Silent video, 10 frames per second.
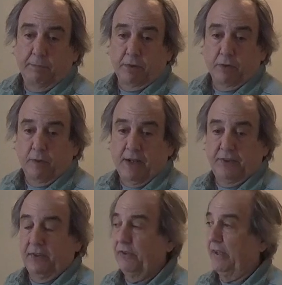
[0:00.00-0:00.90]

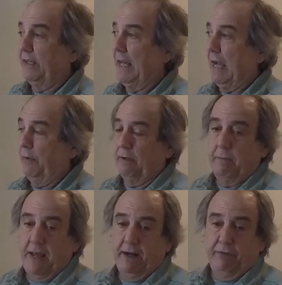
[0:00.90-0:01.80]
progresses and how it
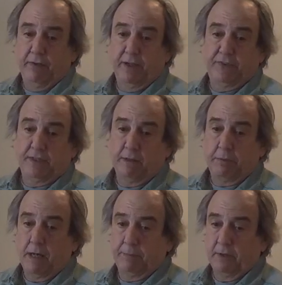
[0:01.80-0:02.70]
manifests in a
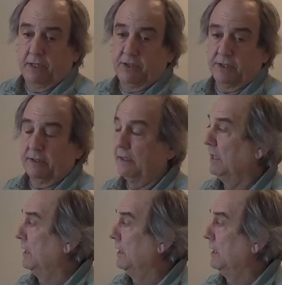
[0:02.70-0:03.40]
population